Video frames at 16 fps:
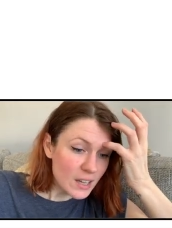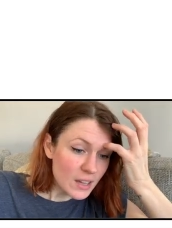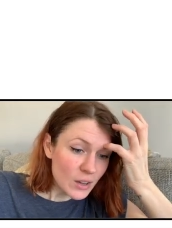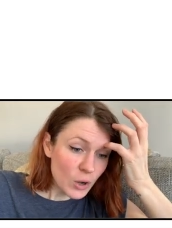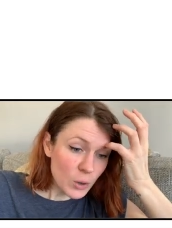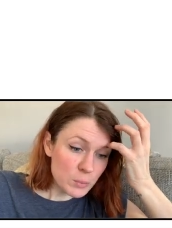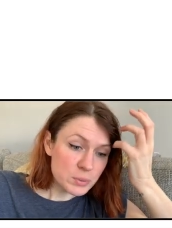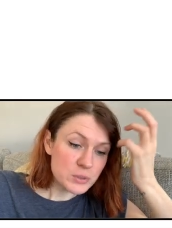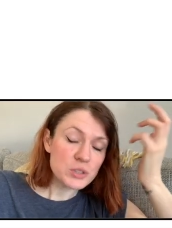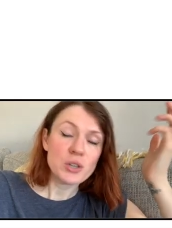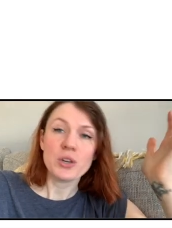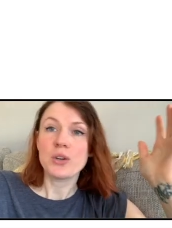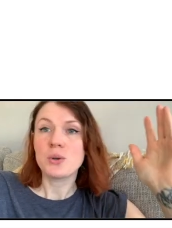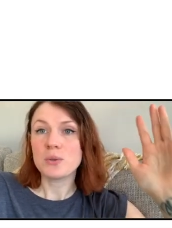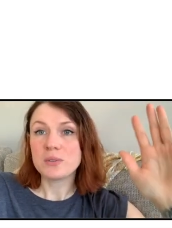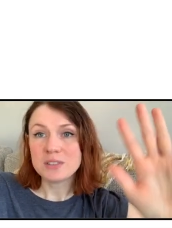up
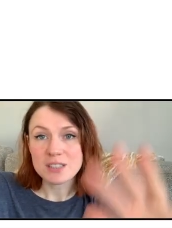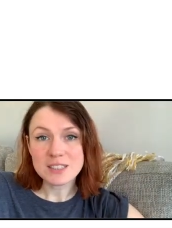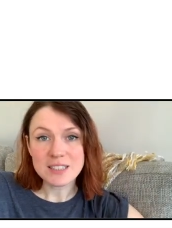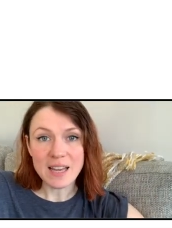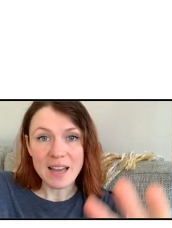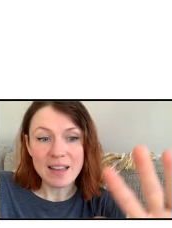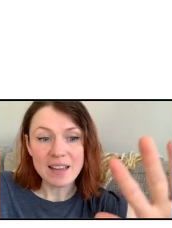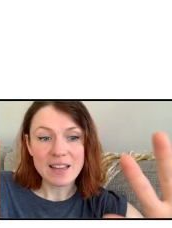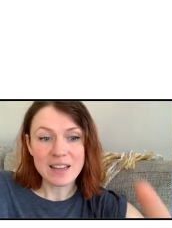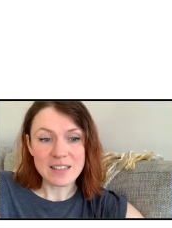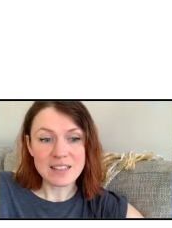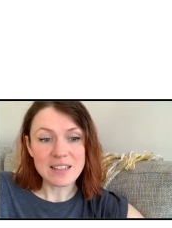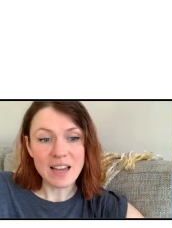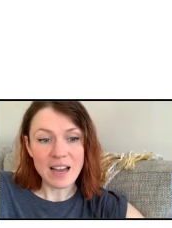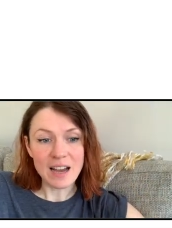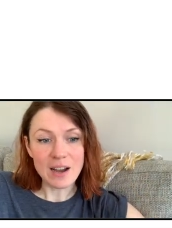to today and
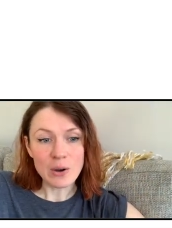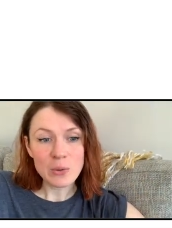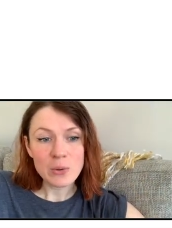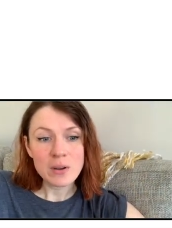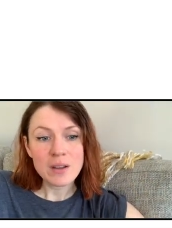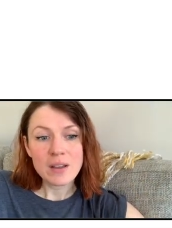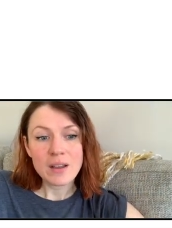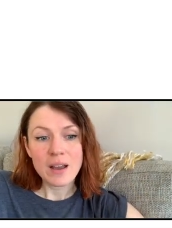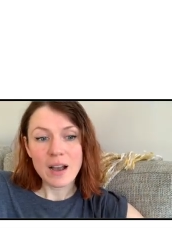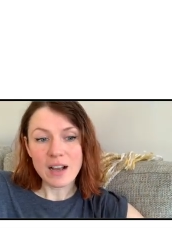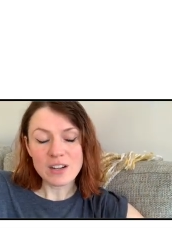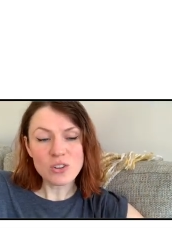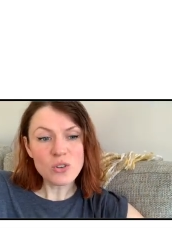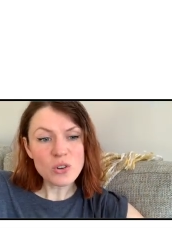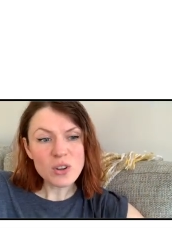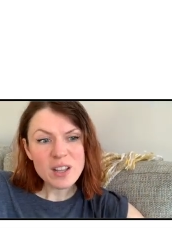now.
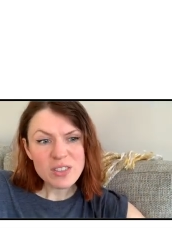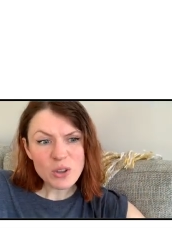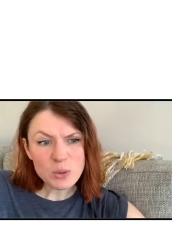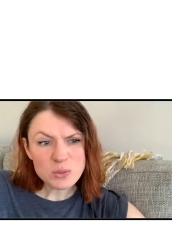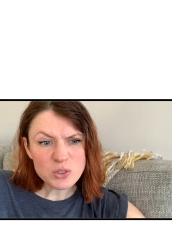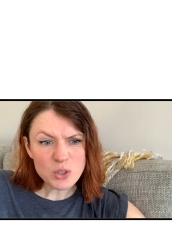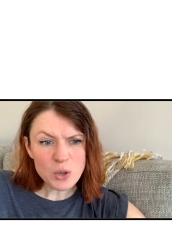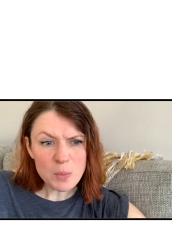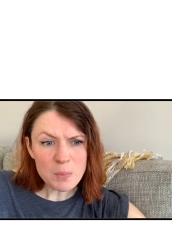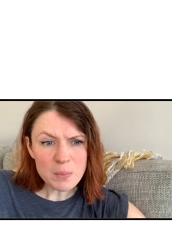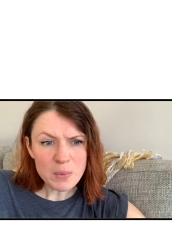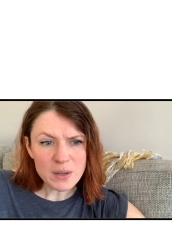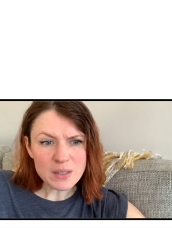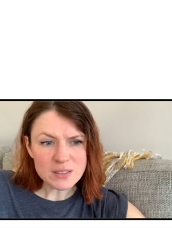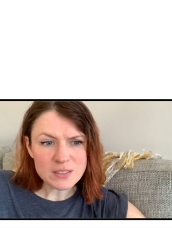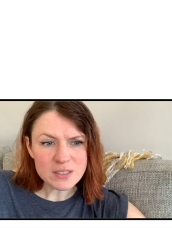And look at those
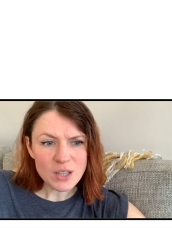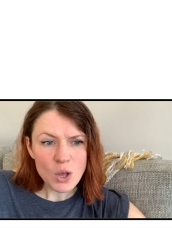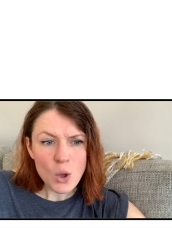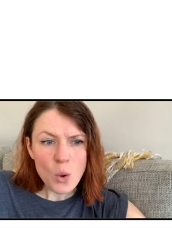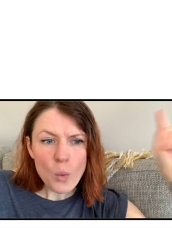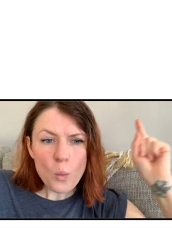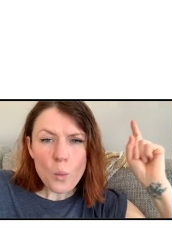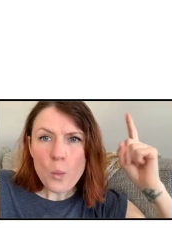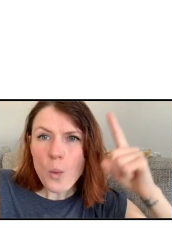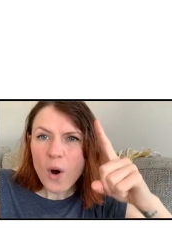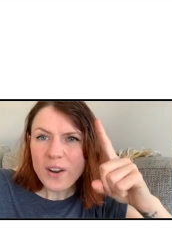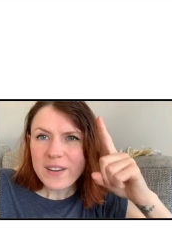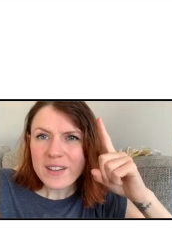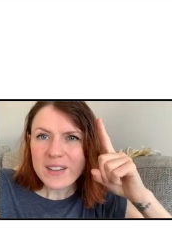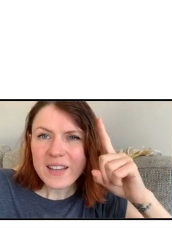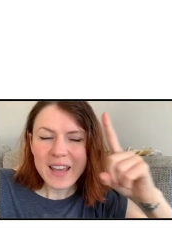numbers.
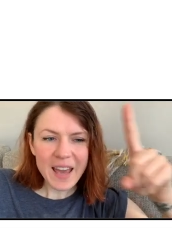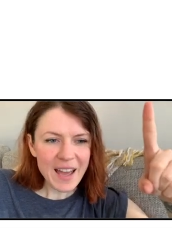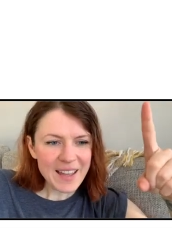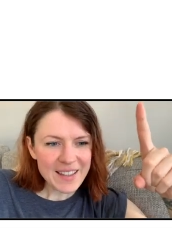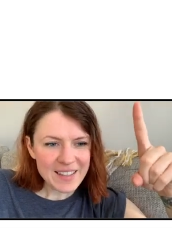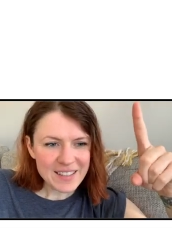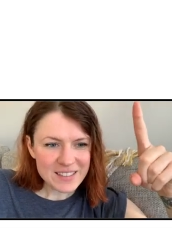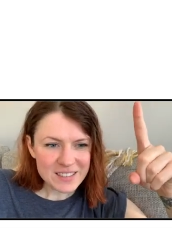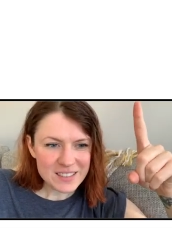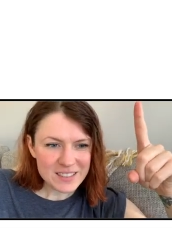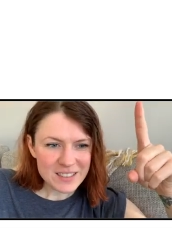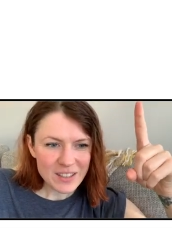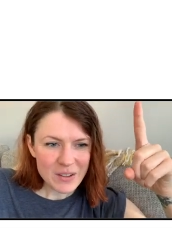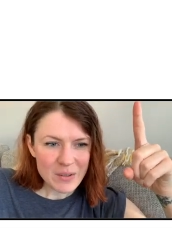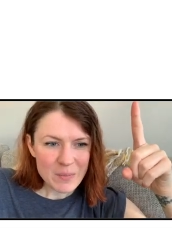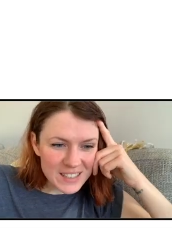One case.
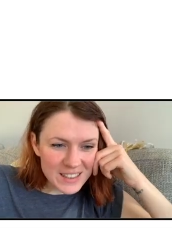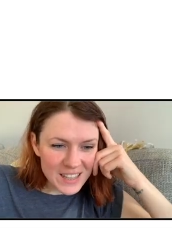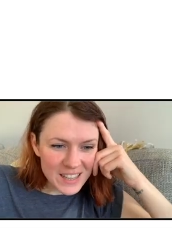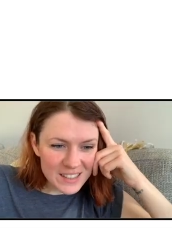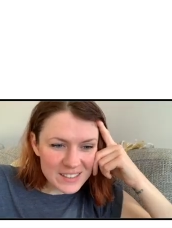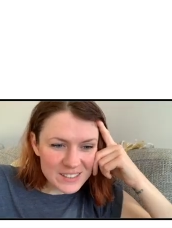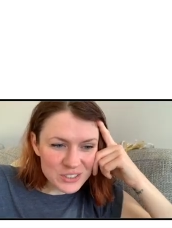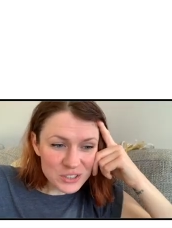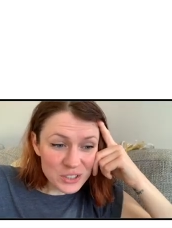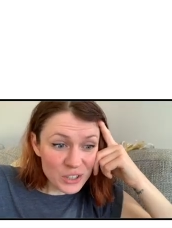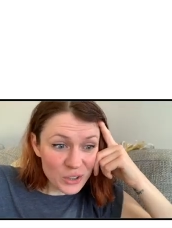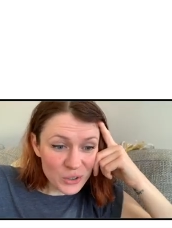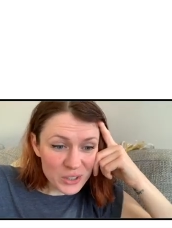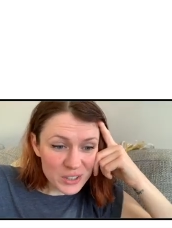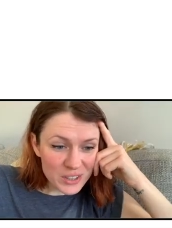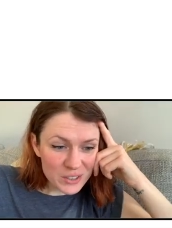Then just
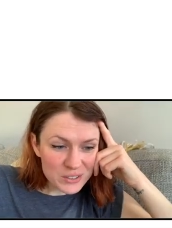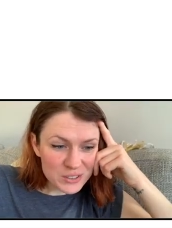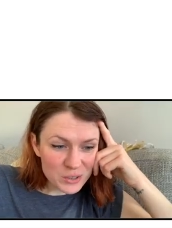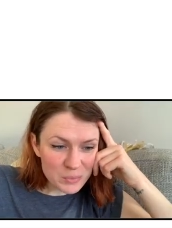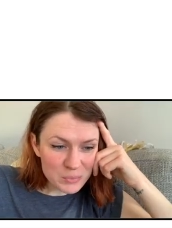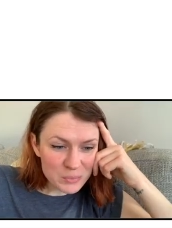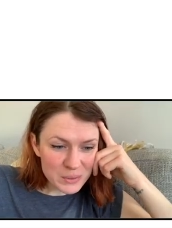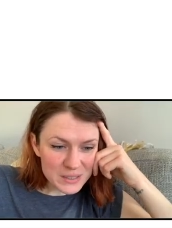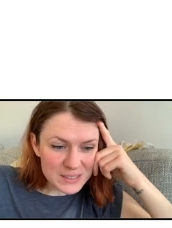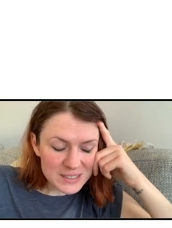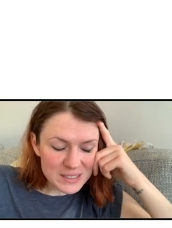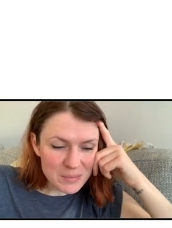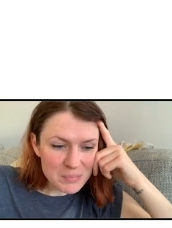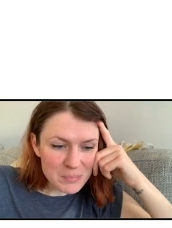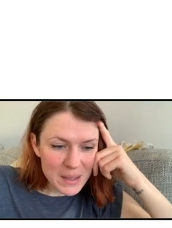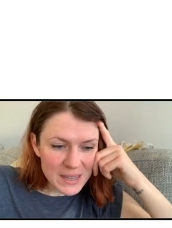look at those numbers. It's
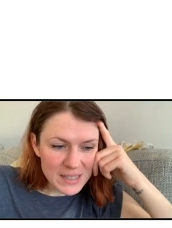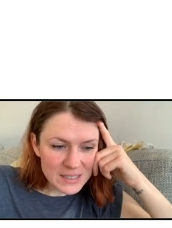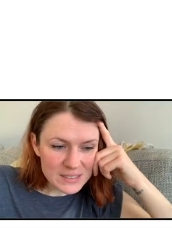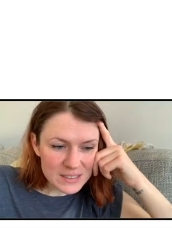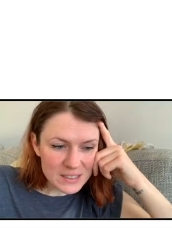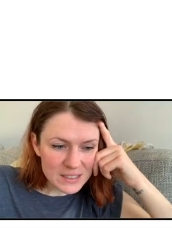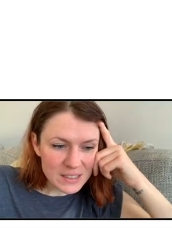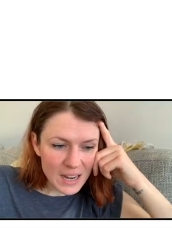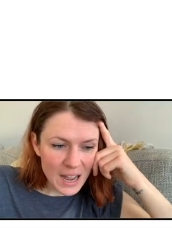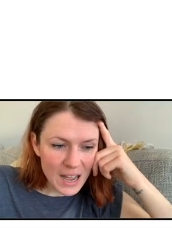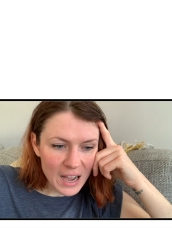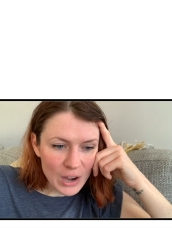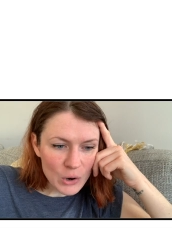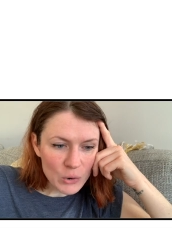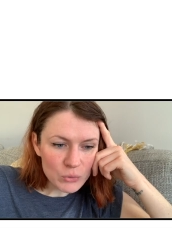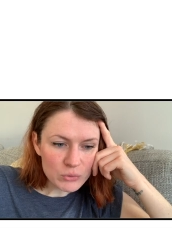amazing
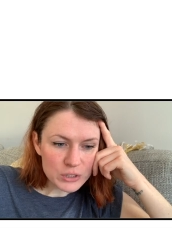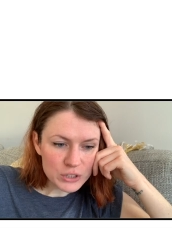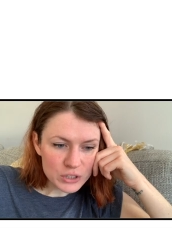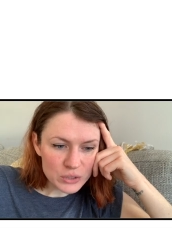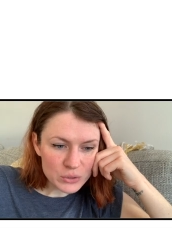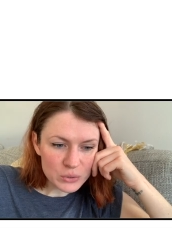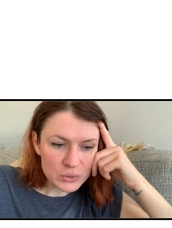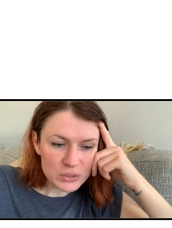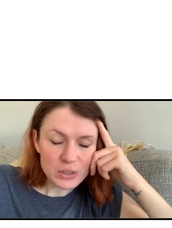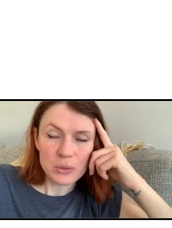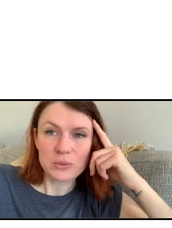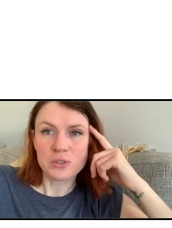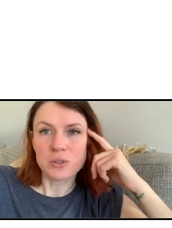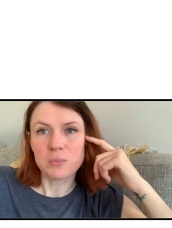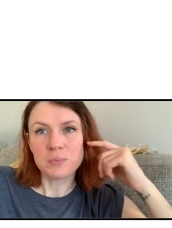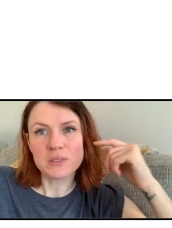how reduced those
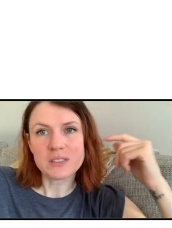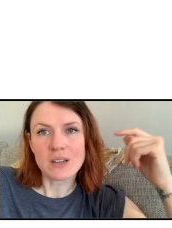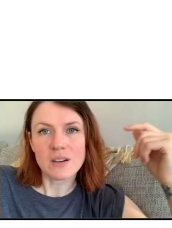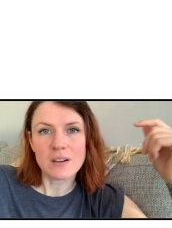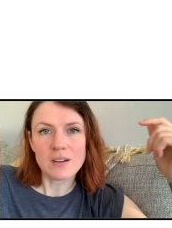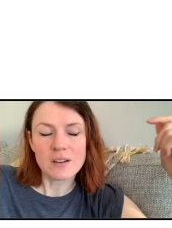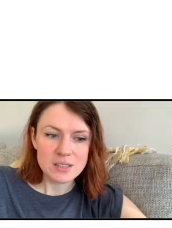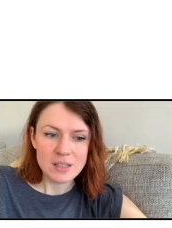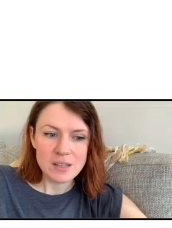numbers are.